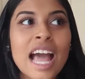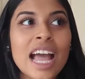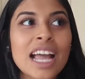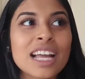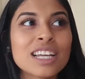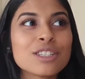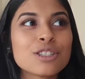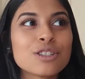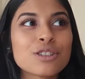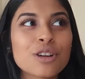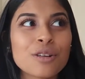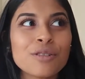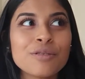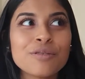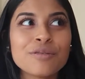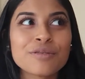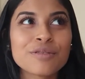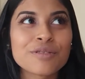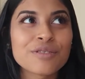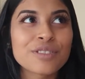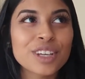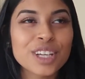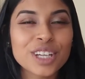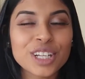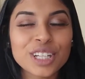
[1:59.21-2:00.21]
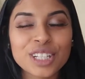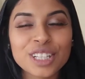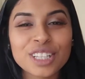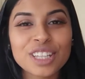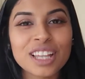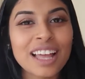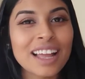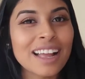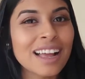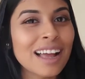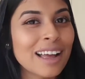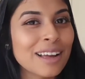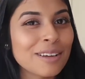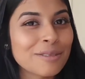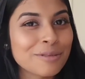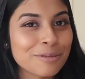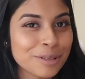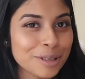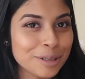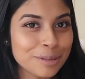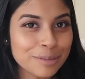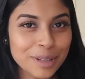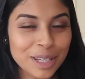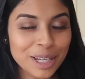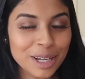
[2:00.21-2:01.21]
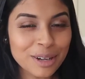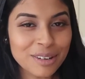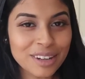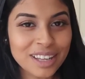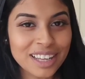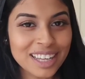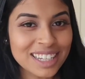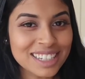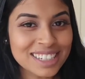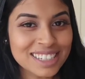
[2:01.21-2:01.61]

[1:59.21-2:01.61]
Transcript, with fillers: I don't feel like I will be going